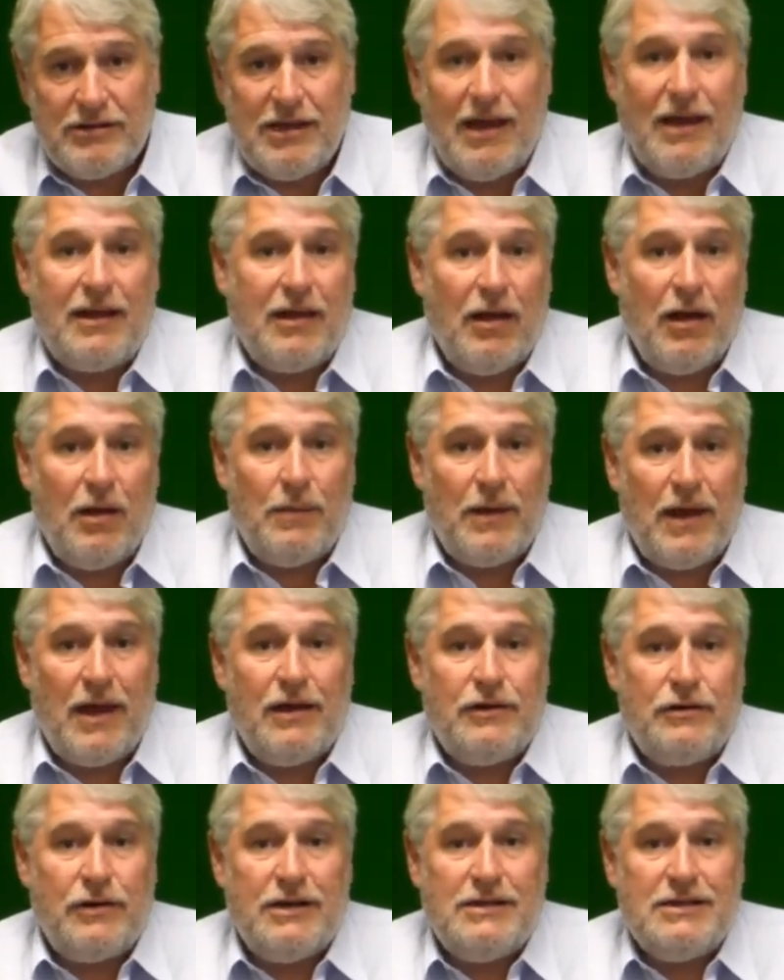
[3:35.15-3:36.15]
that
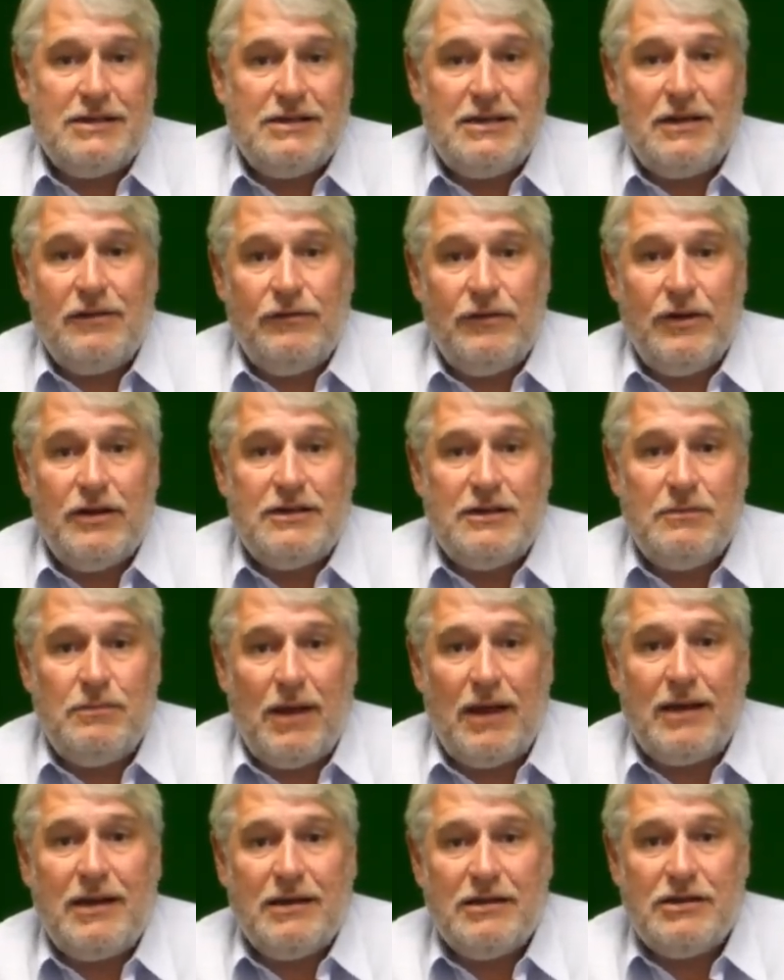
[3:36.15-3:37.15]
carbohydrate is converted
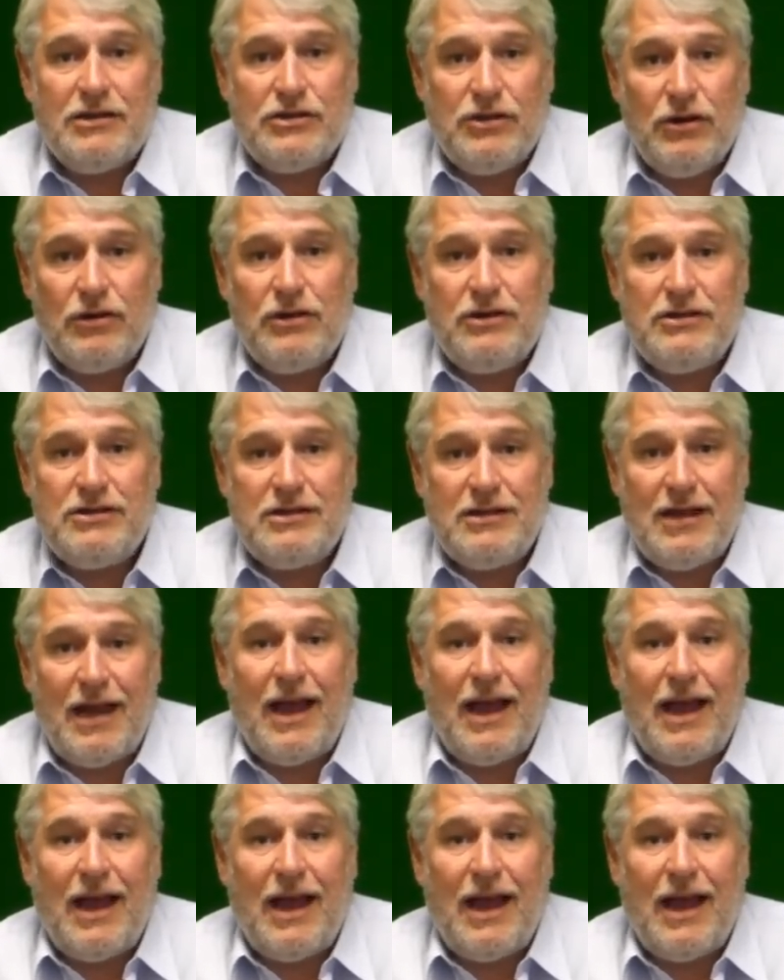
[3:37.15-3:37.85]
back into sugars,